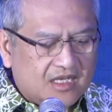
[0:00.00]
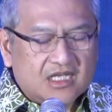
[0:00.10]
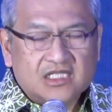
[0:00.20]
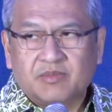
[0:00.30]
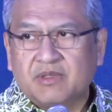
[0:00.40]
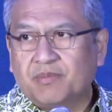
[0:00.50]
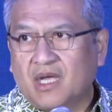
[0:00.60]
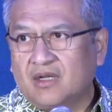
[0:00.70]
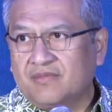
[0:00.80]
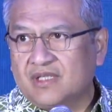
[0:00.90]
to be
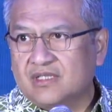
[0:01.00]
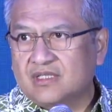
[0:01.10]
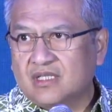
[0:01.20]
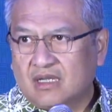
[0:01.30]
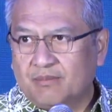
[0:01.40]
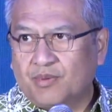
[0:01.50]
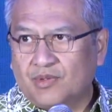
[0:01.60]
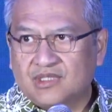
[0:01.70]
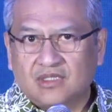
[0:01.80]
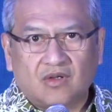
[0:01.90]
part of this
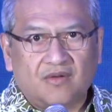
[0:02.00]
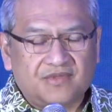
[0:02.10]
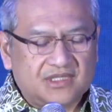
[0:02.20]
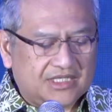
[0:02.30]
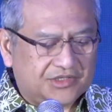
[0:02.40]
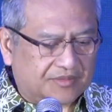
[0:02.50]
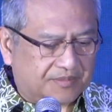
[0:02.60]
important conversation.